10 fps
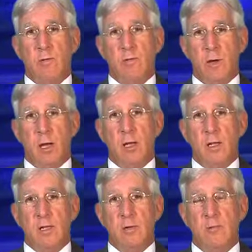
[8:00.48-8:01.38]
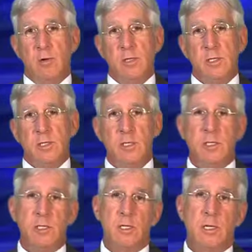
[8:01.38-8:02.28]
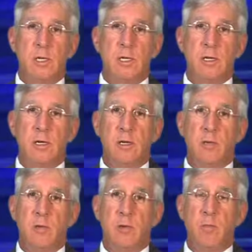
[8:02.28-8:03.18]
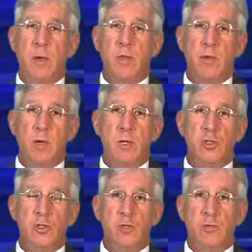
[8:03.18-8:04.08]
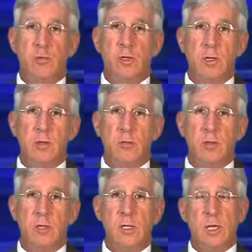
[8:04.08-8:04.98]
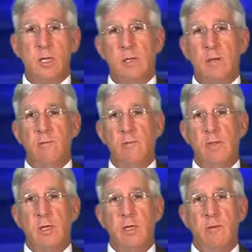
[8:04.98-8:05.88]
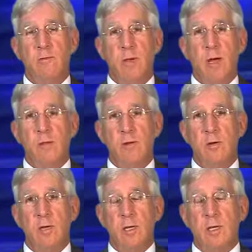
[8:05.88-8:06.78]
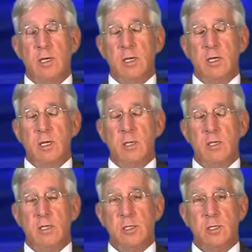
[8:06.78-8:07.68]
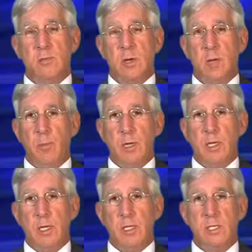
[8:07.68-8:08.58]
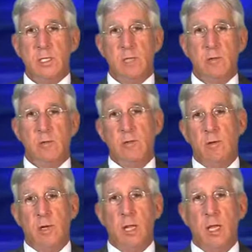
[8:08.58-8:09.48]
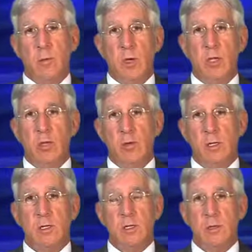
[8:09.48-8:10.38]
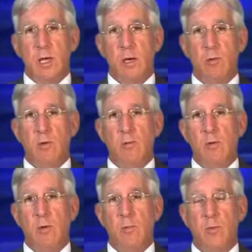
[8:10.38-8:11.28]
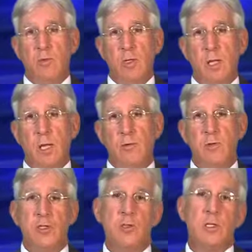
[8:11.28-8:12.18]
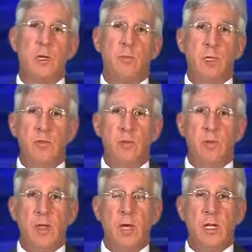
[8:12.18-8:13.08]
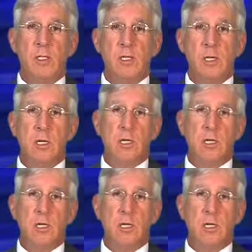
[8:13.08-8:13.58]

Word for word: file. For instance, a, uh, a mother and children with the death of the uh, father is, in my opinion, a single claimant unit. However, most of the life insurance companies view that as